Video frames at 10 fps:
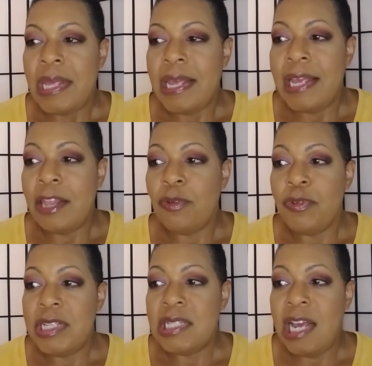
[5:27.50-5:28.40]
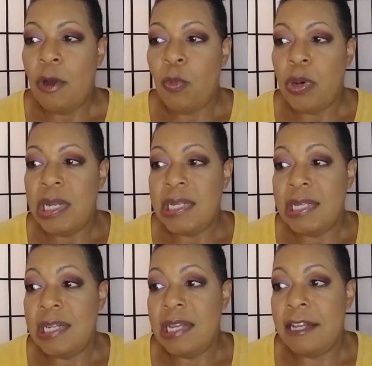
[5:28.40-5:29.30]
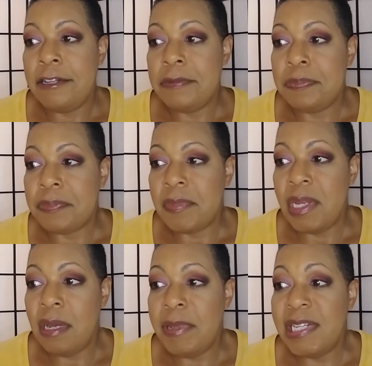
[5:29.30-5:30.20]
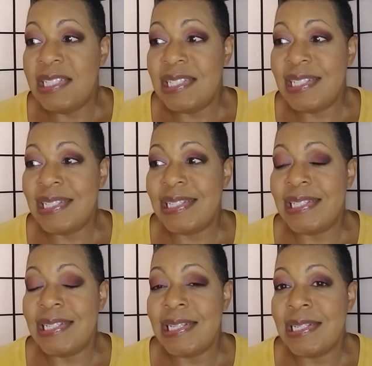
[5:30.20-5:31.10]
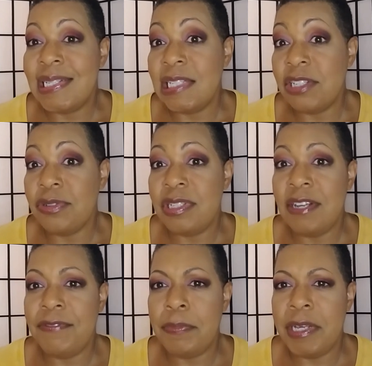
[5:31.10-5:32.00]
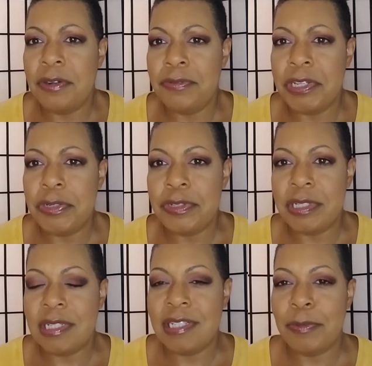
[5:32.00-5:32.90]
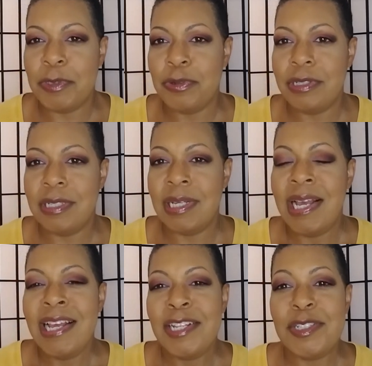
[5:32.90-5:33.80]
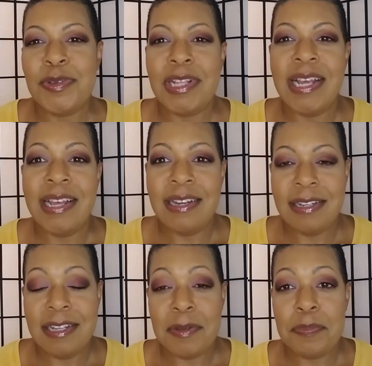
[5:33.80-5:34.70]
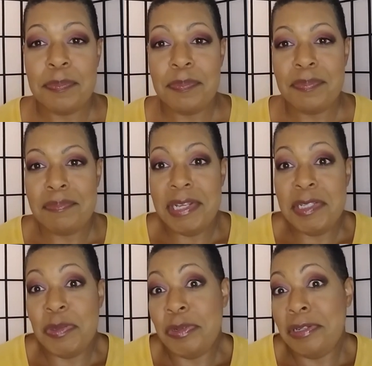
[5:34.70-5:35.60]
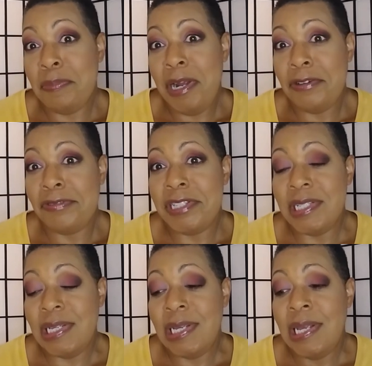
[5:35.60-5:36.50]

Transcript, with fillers: And the reason I wanted um, at least six or seven beta readers is because I was going to do the editing based on democracy